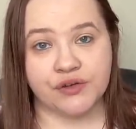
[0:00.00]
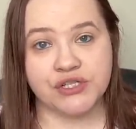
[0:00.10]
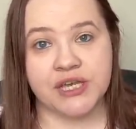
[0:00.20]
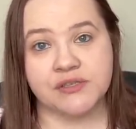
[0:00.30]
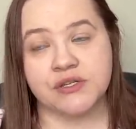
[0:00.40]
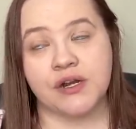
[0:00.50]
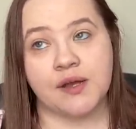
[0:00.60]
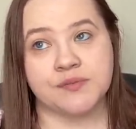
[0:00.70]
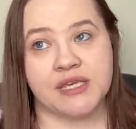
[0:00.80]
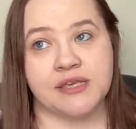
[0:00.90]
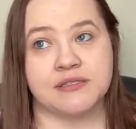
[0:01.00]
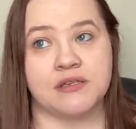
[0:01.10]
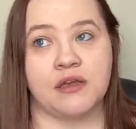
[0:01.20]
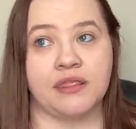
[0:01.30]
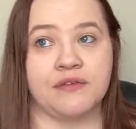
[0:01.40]
She has her updates
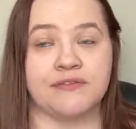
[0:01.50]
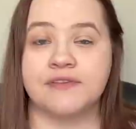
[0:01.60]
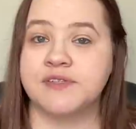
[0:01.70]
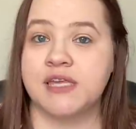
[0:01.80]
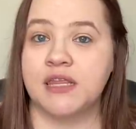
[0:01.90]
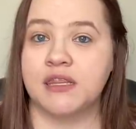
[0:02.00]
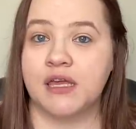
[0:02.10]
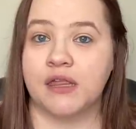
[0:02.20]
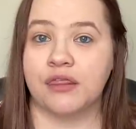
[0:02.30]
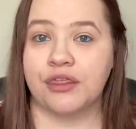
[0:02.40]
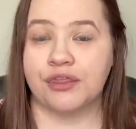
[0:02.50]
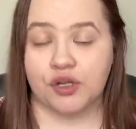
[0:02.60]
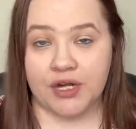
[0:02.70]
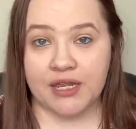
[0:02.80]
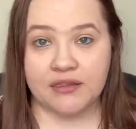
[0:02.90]
on the 15th and
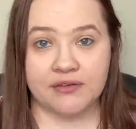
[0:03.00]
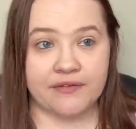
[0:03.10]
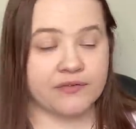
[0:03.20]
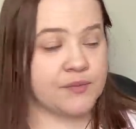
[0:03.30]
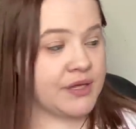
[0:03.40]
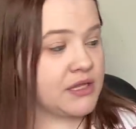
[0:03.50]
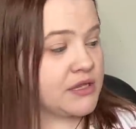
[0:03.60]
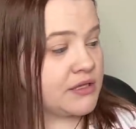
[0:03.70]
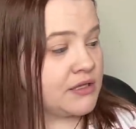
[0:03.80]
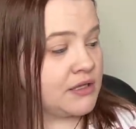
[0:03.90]
30th of every month.